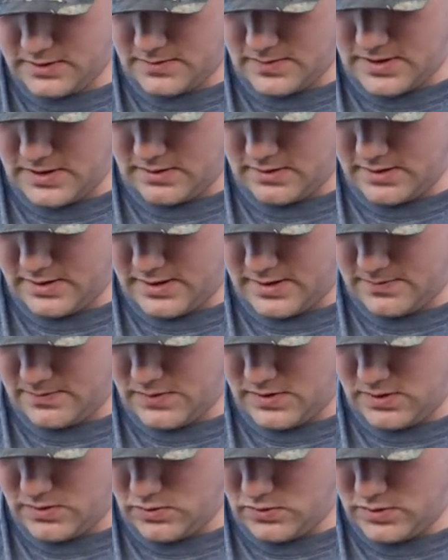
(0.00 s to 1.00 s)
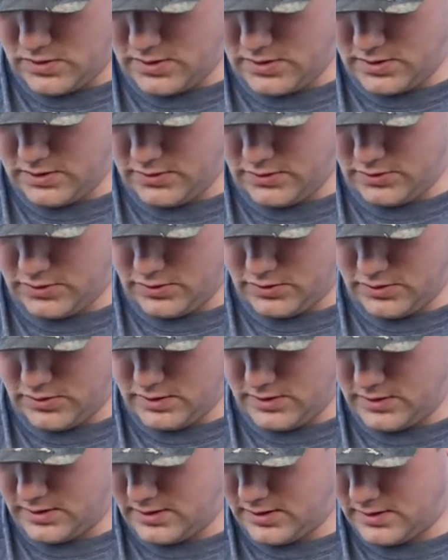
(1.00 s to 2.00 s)
about clamping a wood glue
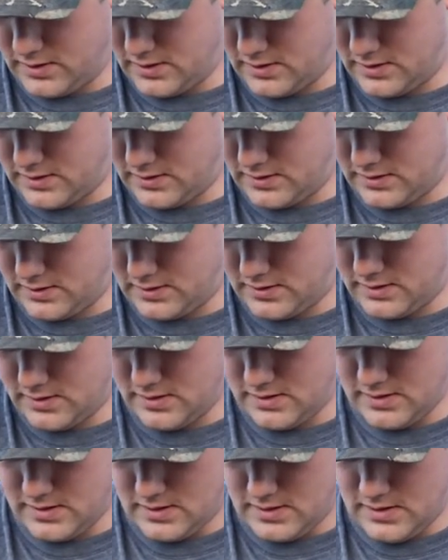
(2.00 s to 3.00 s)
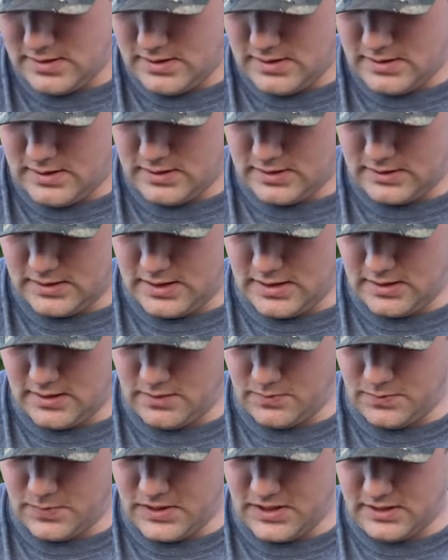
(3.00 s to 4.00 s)
joint like this is getting
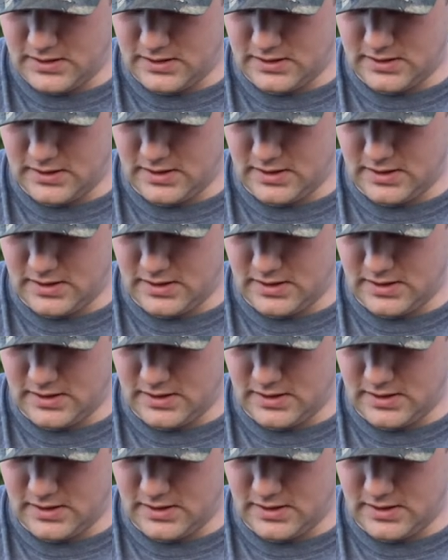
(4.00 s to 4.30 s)
your pieces